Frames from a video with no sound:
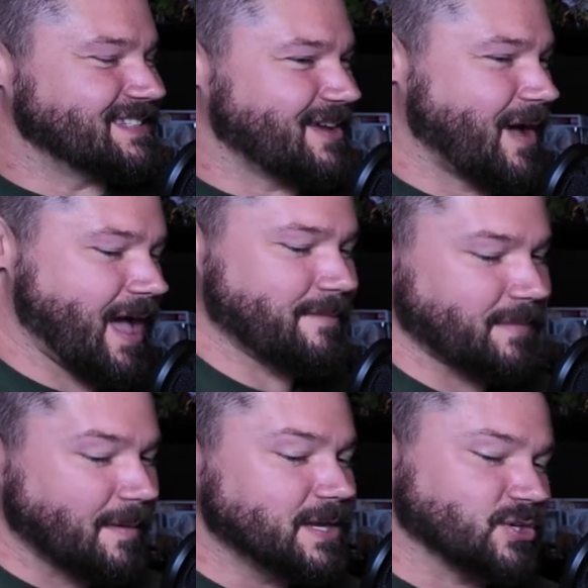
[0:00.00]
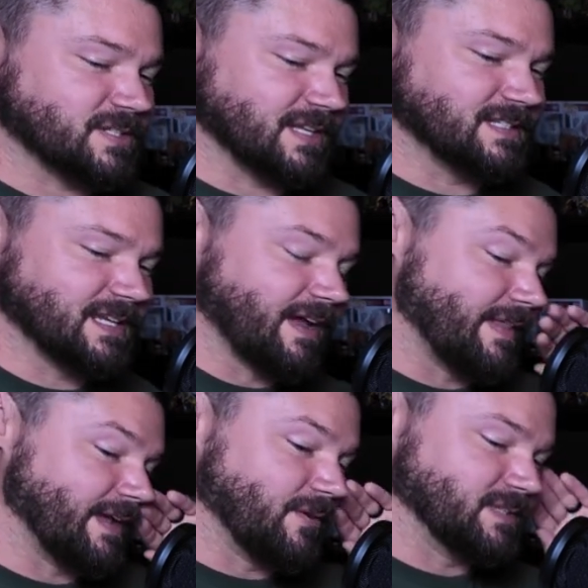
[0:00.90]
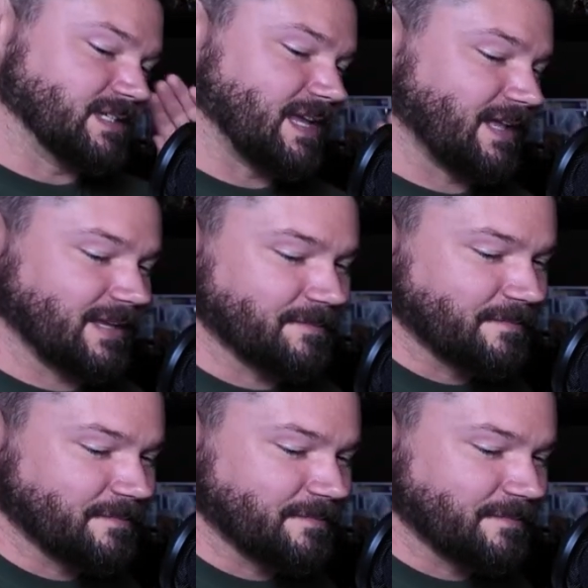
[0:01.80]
So I'm interested in seeing how that goes exactly.